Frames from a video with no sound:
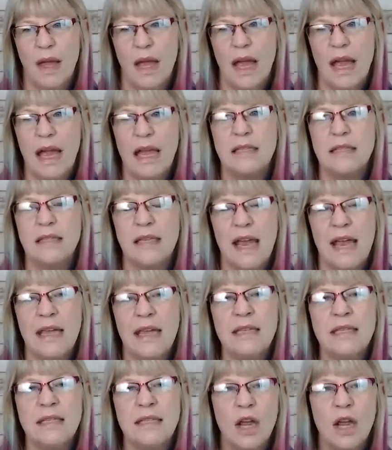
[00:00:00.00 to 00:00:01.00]
it
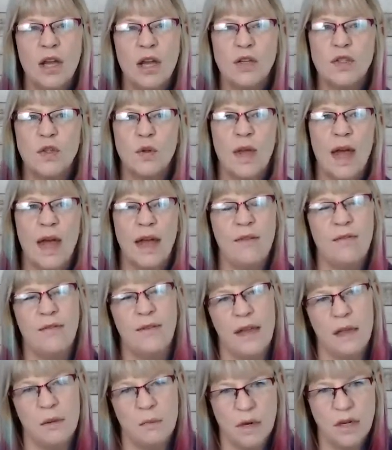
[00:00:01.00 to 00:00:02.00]
is so that I fit
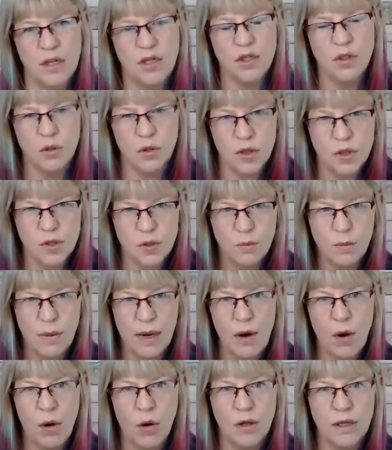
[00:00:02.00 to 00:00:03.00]
in my shorts on my
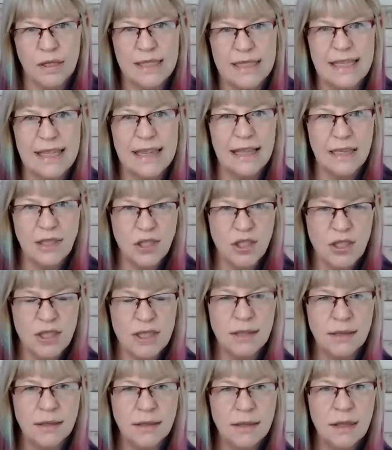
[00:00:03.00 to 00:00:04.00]
holiday this
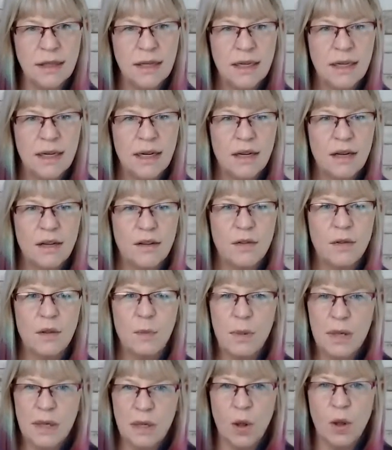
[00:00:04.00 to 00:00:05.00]
year, the
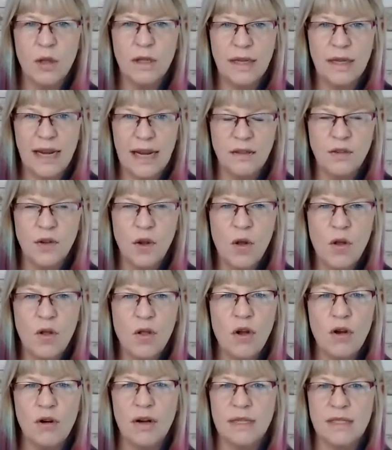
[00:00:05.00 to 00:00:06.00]
be all and end all,
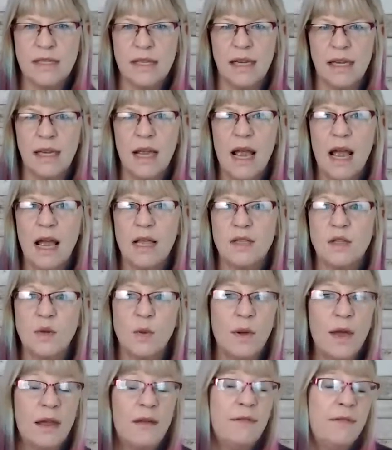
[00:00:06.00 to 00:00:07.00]
or is it so
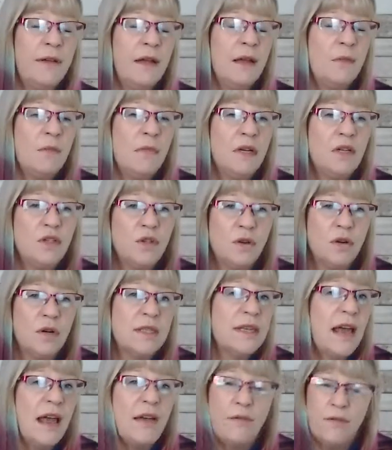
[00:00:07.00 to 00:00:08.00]
that I fit in my
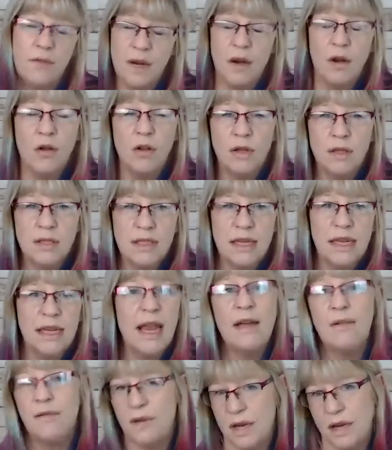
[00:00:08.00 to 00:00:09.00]
shorts every holiday,
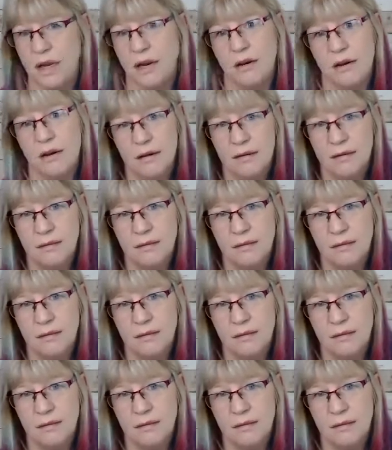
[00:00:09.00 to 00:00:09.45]
every year?